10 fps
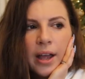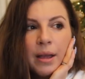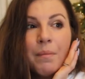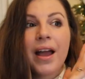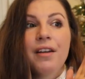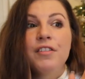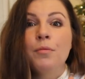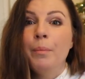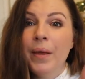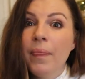It might have
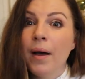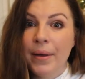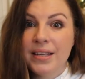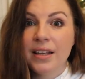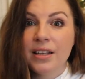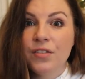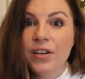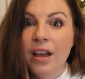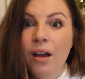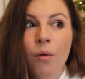even been that bestsellers
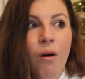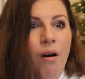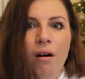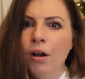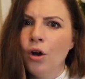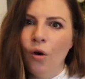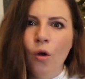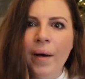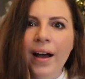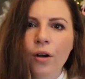video. Oh,
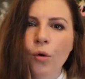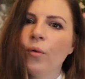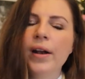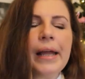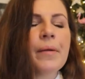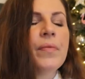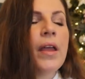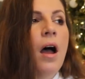callback already.